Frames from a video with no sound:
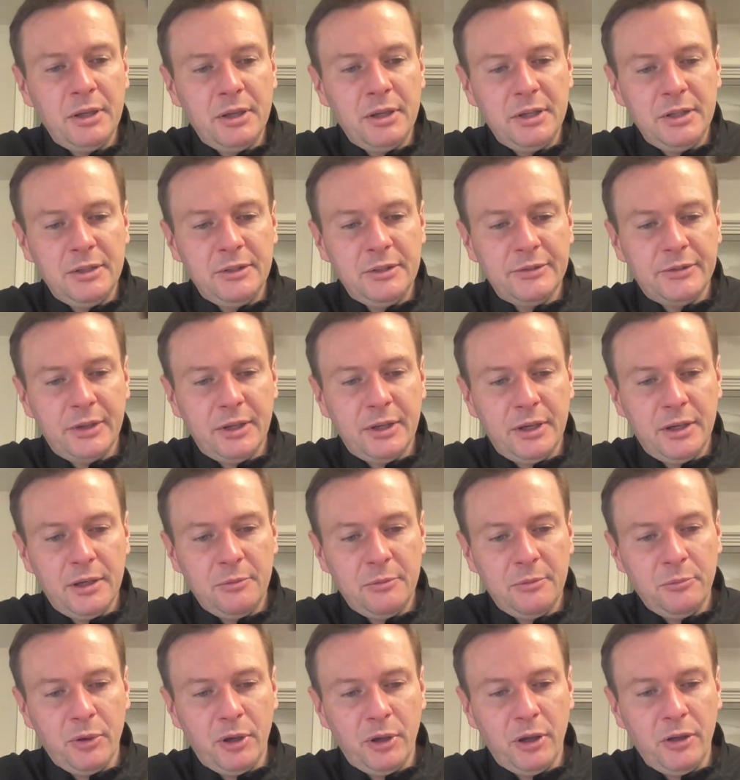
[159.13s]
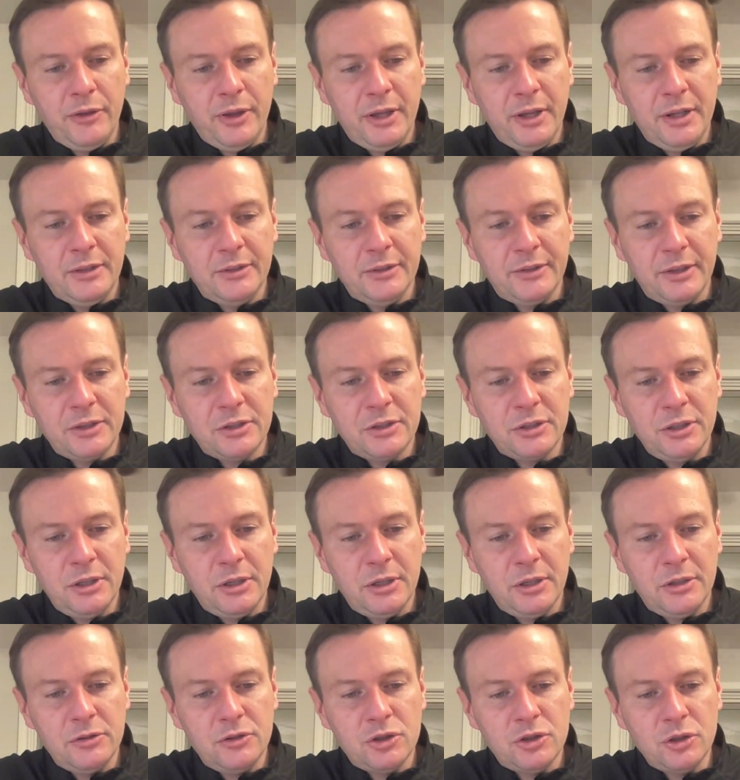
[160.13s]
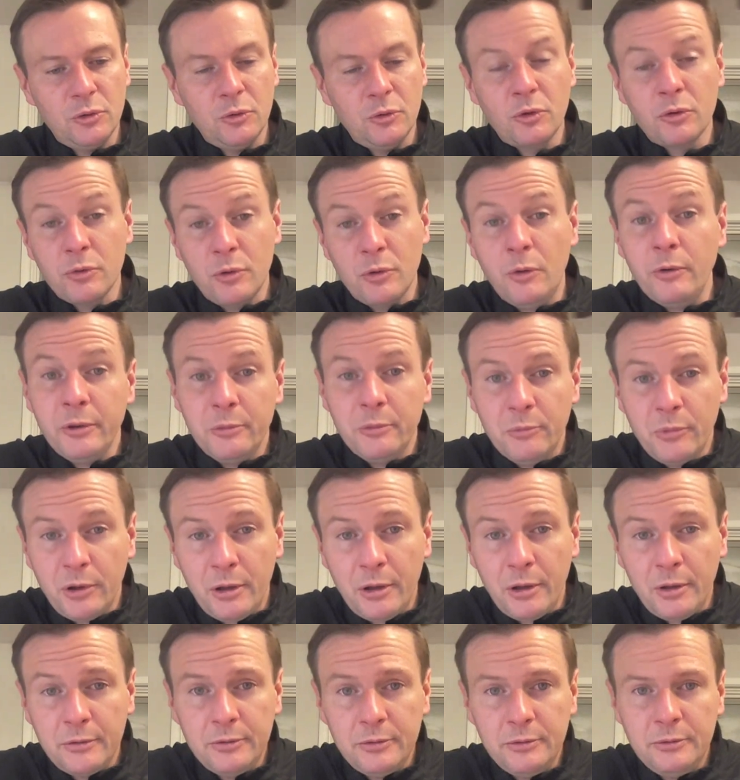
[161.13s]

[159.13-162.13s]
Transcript: It is a ball that is actually a Joe Cronin ball,